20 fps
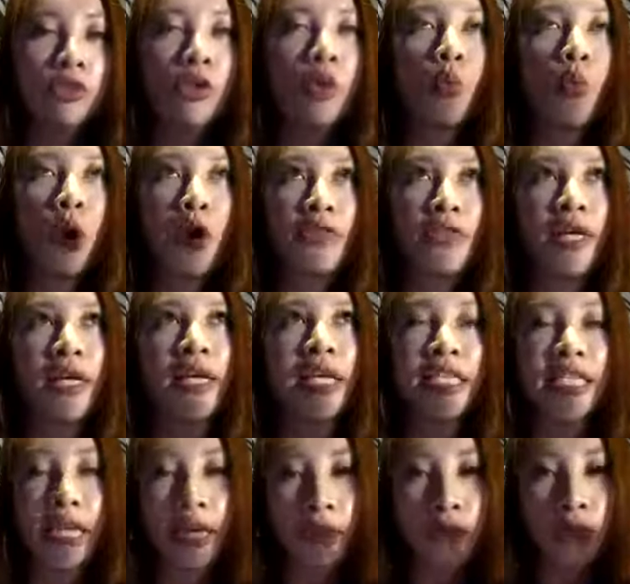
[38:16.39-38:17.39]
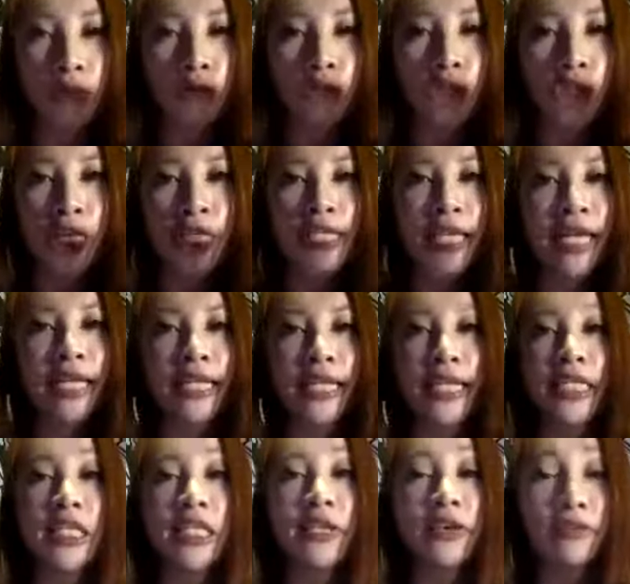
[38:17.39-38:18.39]
So water is emotions and
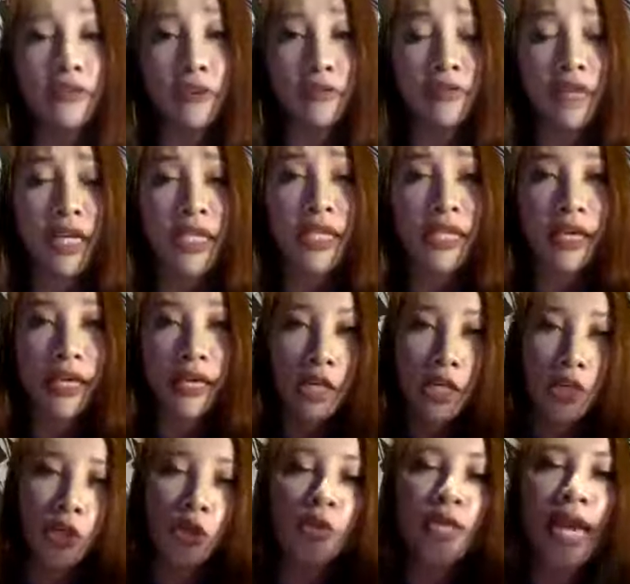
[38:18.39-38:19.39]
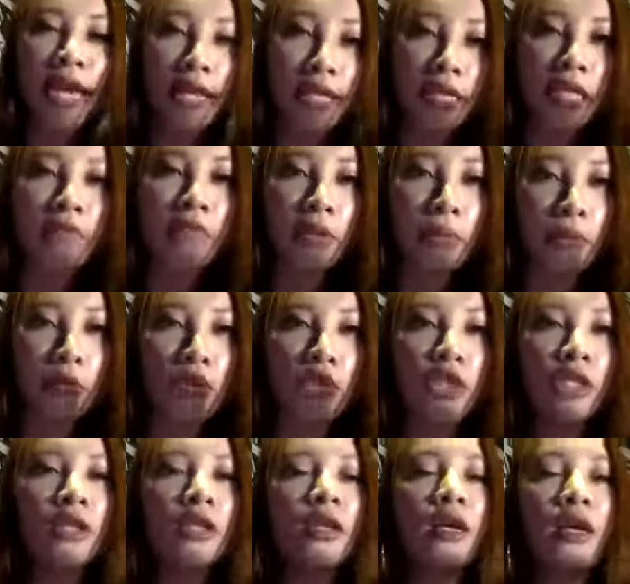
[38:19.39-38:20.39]
it's in reverse, so negative emotion.